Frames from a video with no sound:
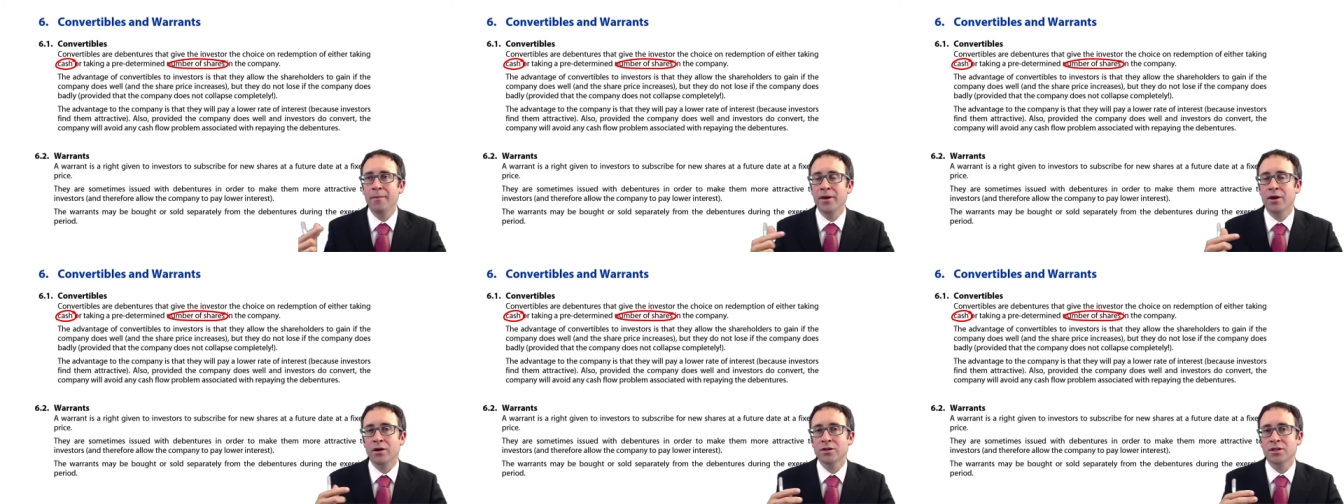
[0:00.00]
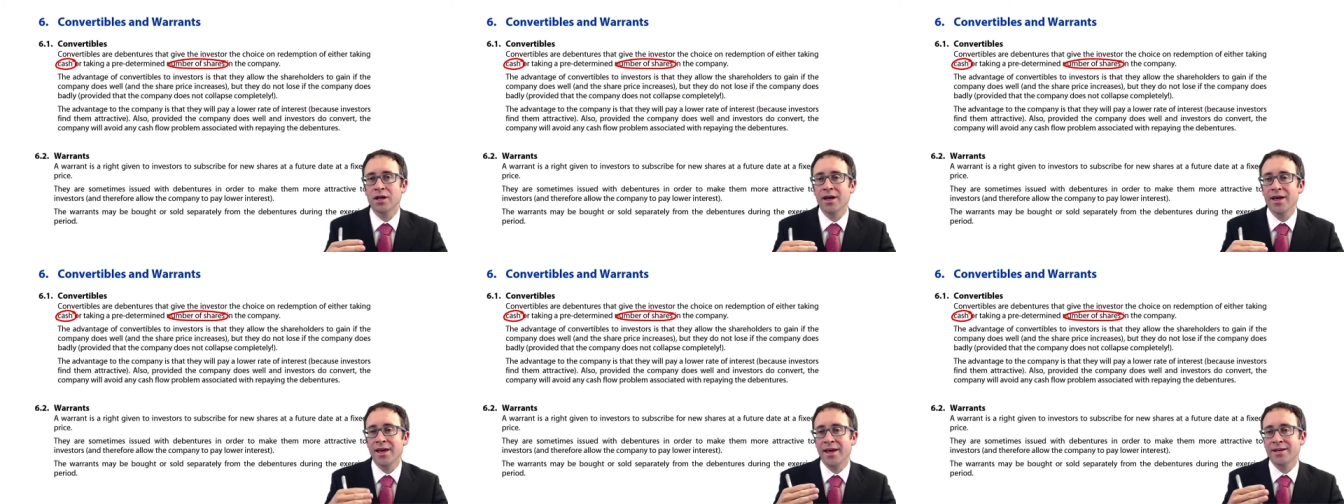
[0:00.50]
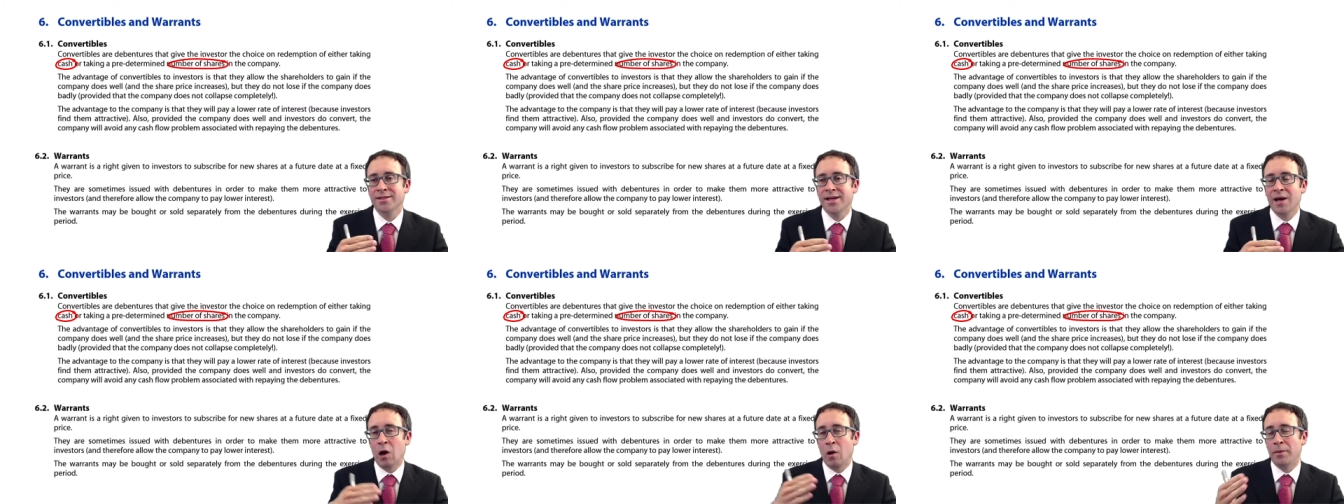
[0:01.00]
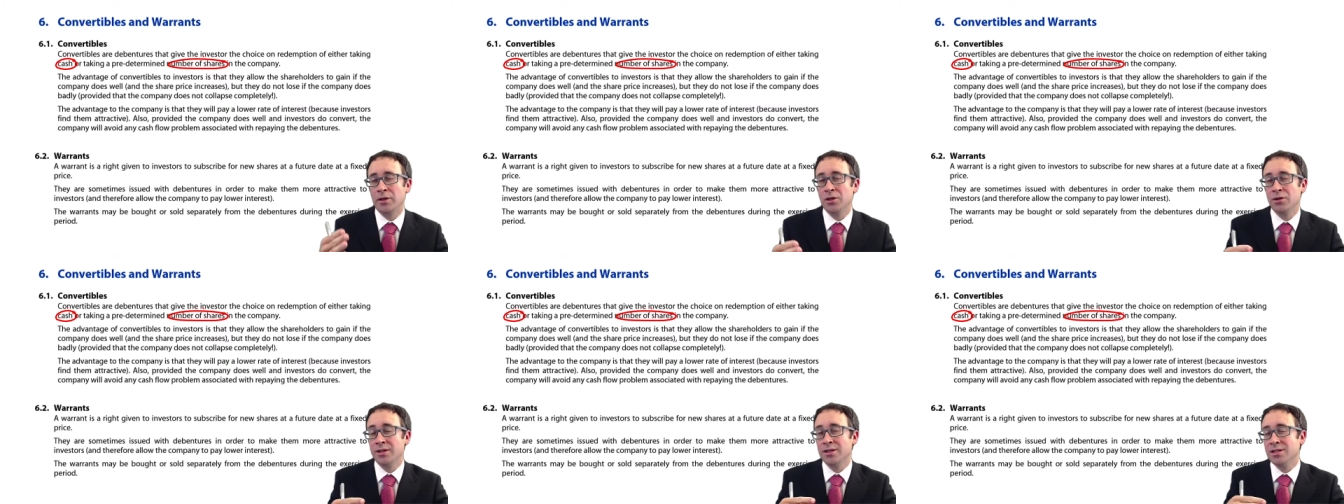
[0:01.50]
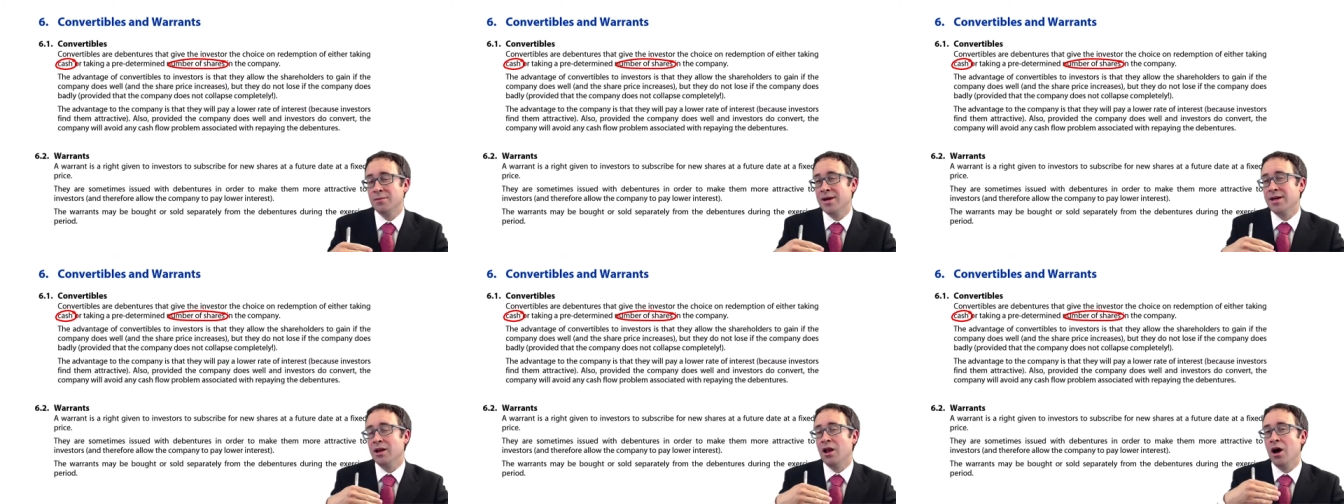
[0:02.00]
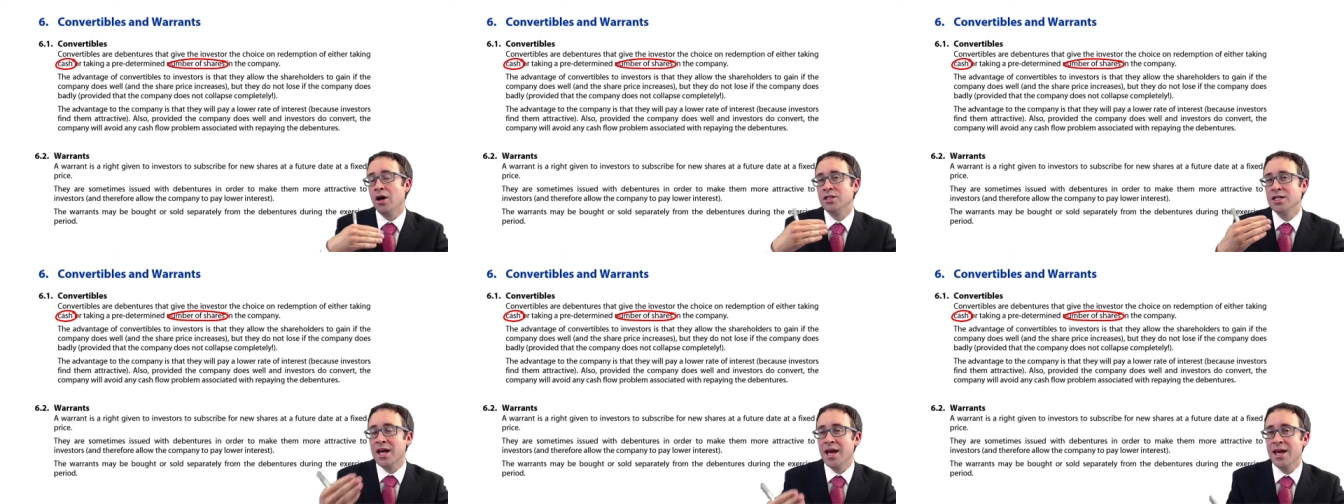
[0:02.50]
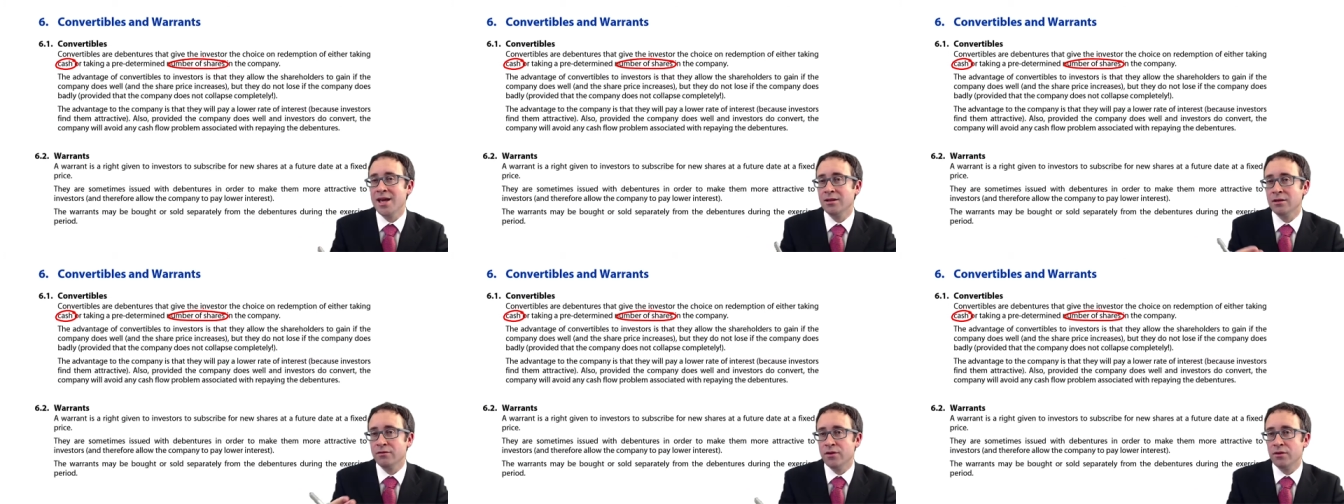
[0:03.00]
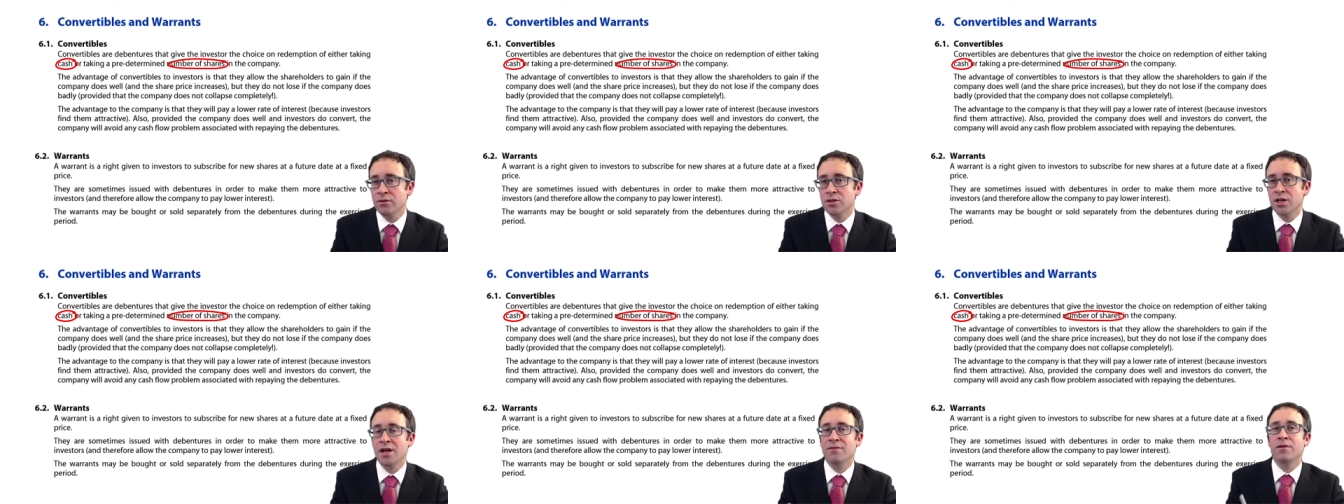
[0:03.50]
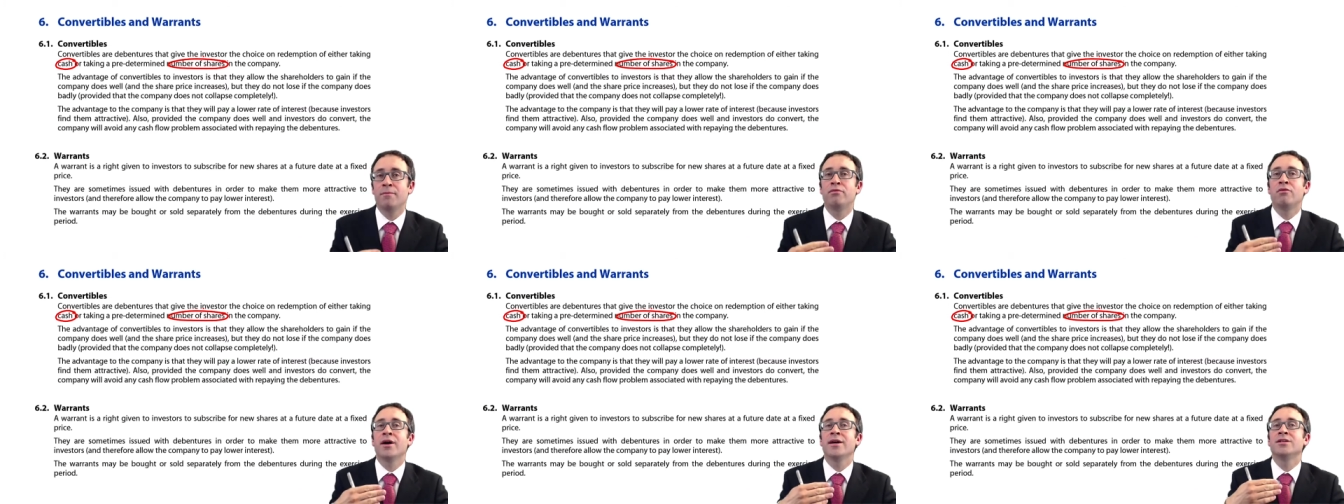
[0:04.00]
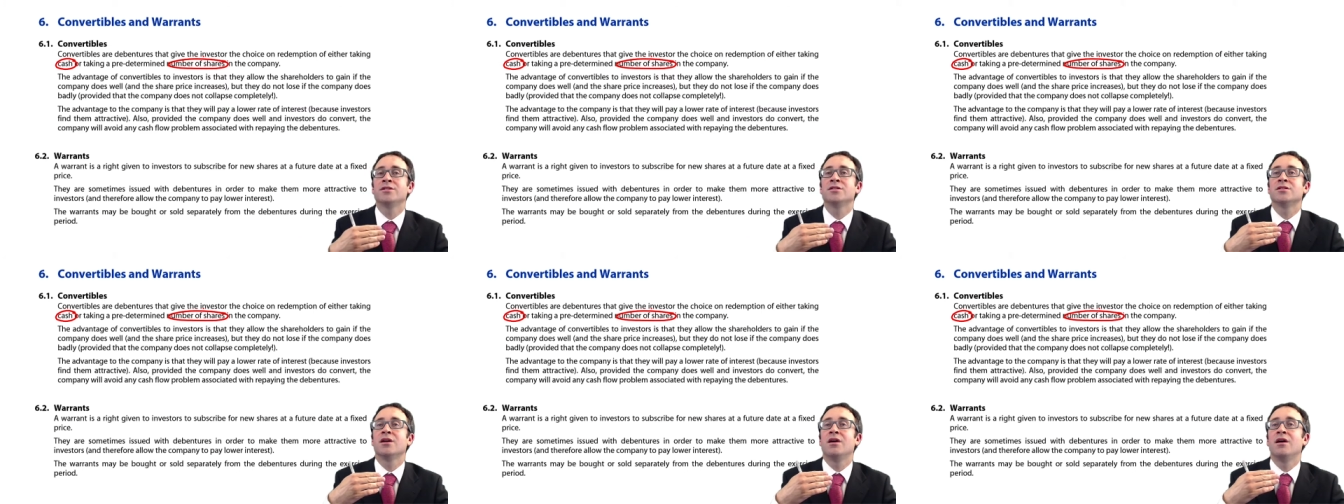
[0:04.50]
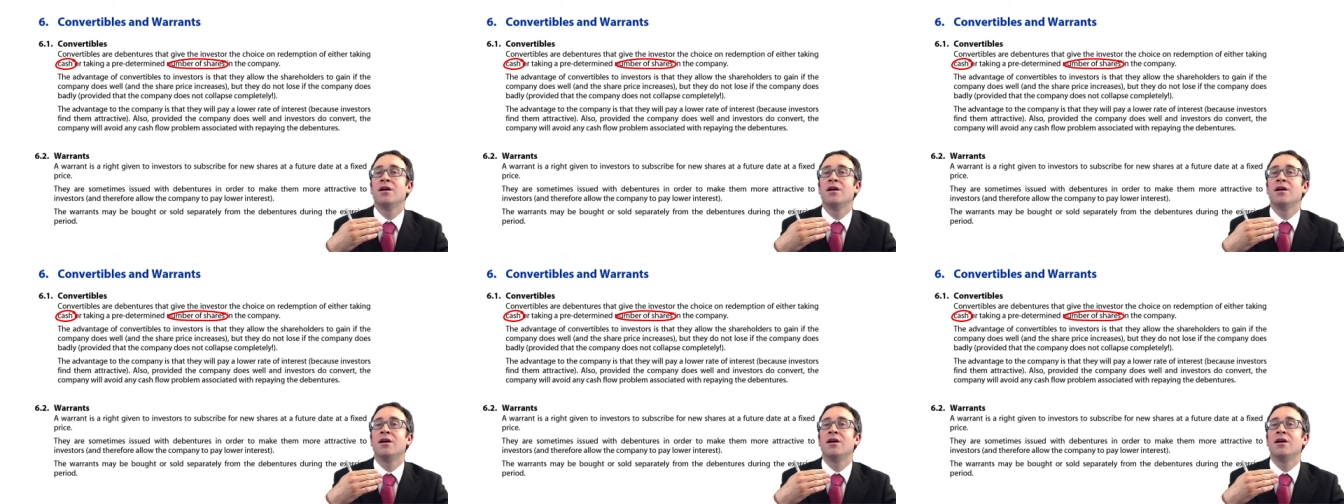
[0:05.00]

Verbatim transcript: because there is that opportunity to make a large gain in the future if the price